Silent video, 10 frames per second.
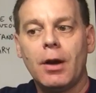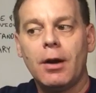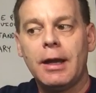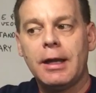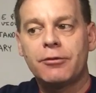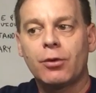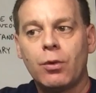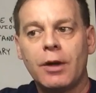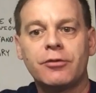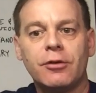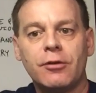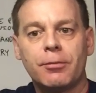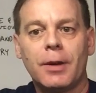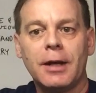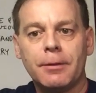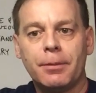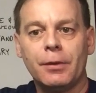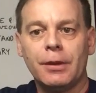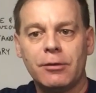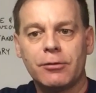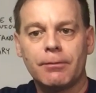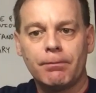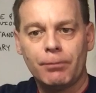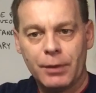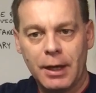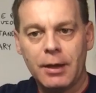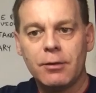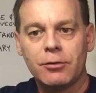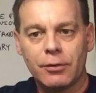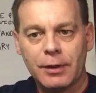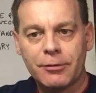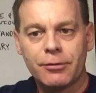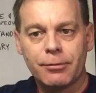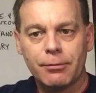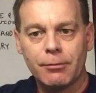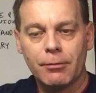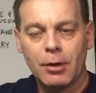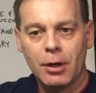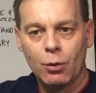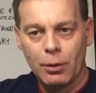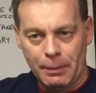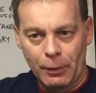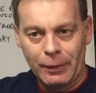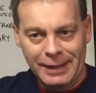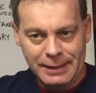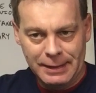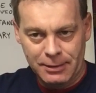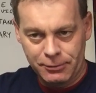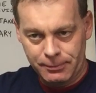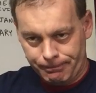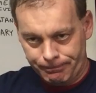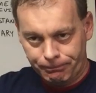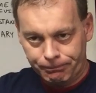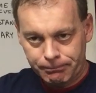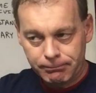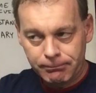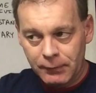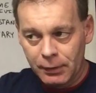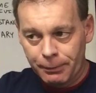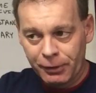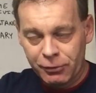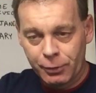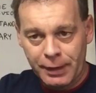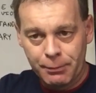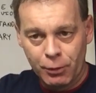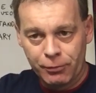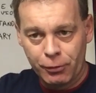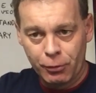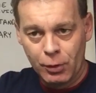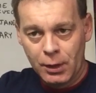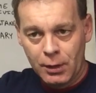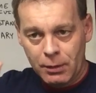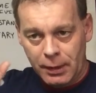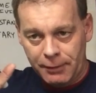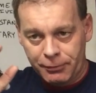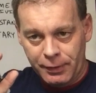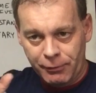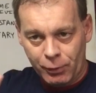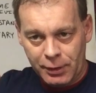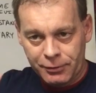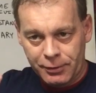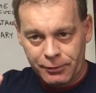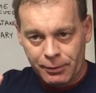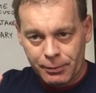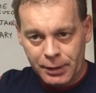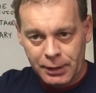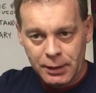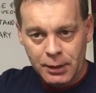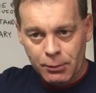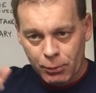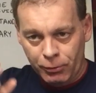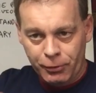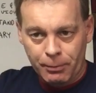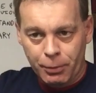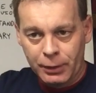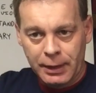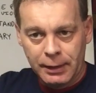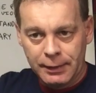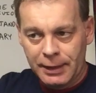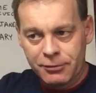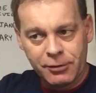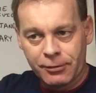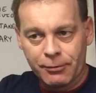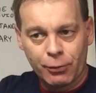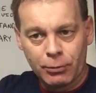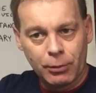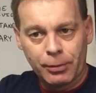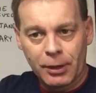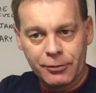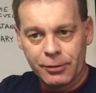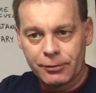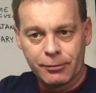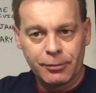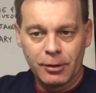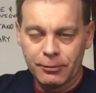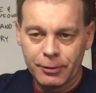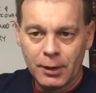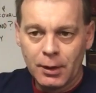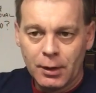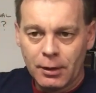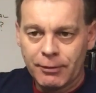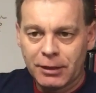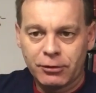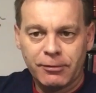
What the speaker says: answer questions by the police? Okay, so that's what Miranda is. The police would then move to, after they've arrested somebody, move to booking, and that's just a formal process of actually